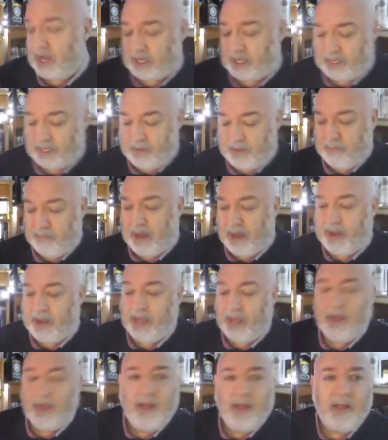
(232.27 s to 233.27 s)
that Glen
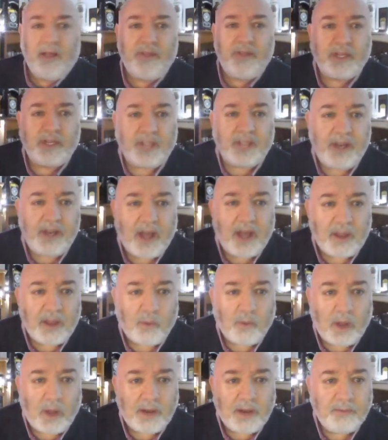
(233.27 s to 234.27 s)
Moray. There's another
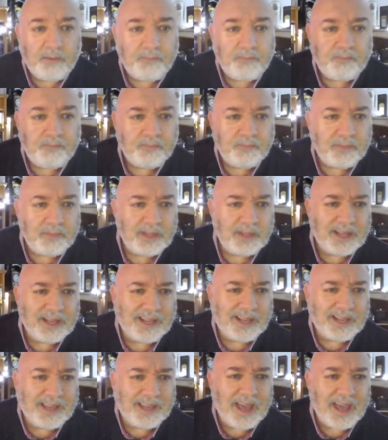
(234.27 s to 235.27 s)
one.
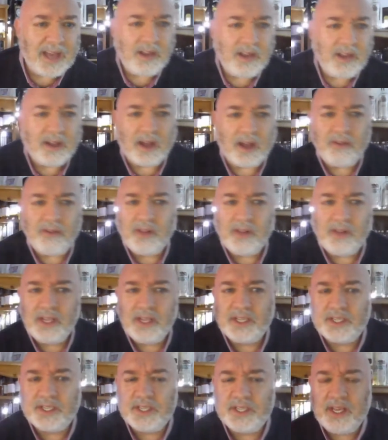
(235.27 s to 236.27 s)
Again, you can't really
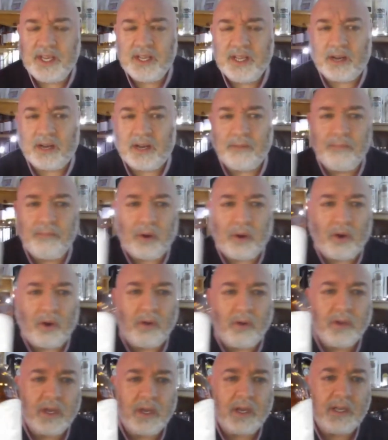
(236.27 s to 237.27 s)
see that
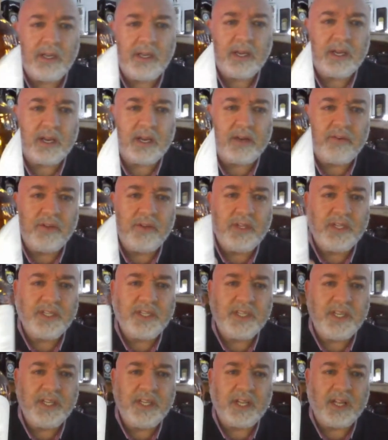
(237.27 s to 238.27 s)
bottle, can you? Can't really
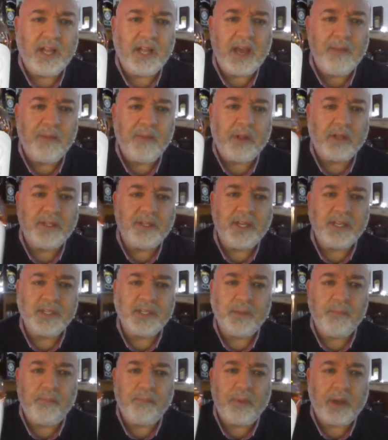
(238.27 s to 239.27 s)
see the label. I'll take
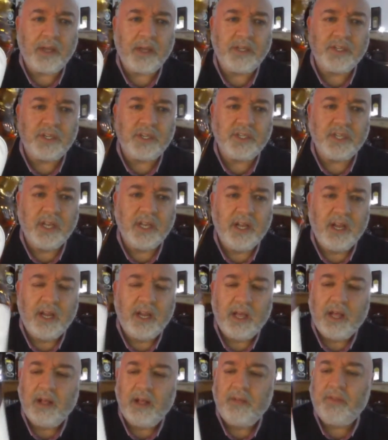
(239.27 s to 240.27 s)
some pictures.
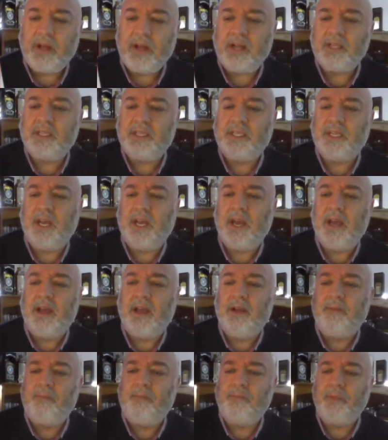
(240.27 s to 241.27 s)
That's
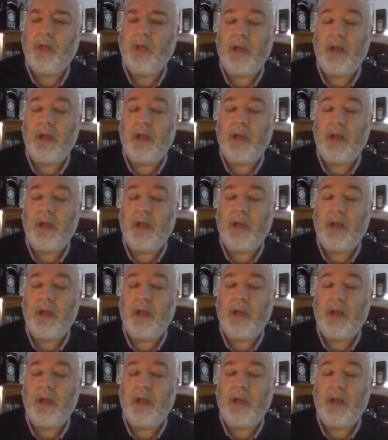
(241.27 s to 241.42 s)
an